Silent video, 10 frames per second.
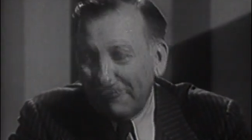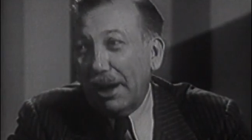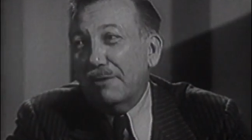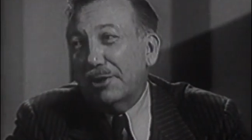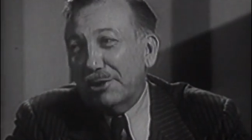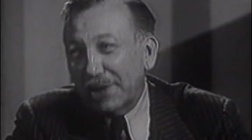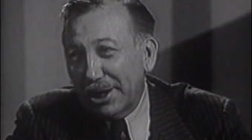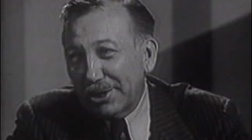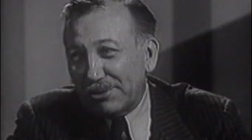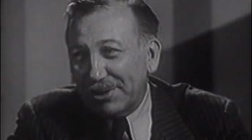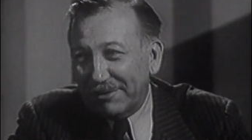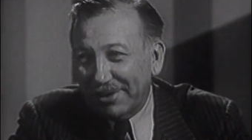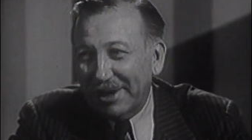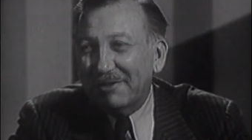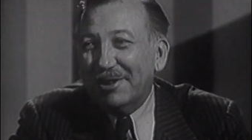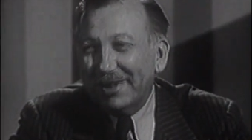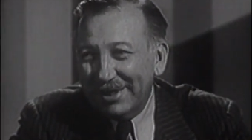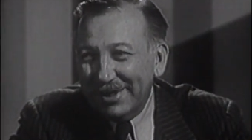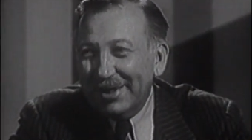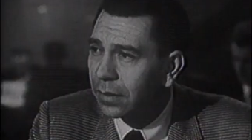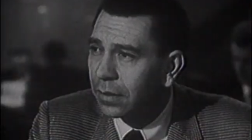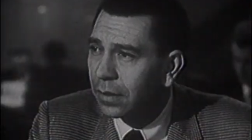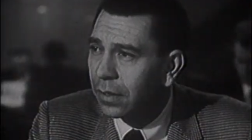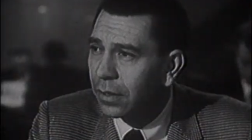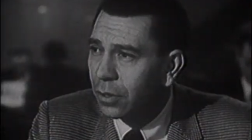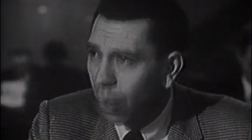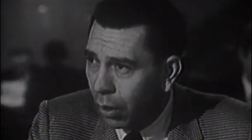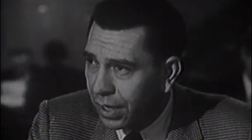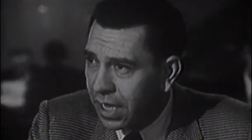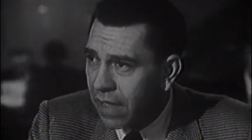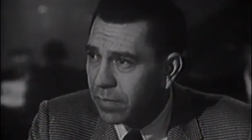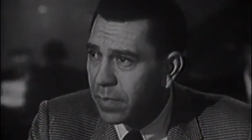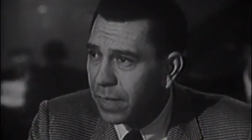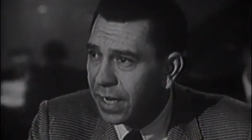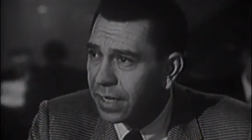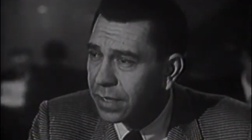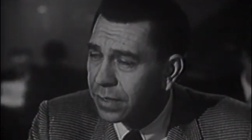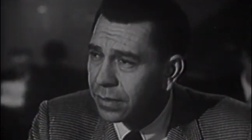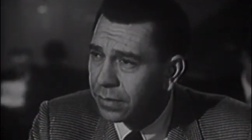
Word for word: $500 worth of favor. You already gave him the money, did you?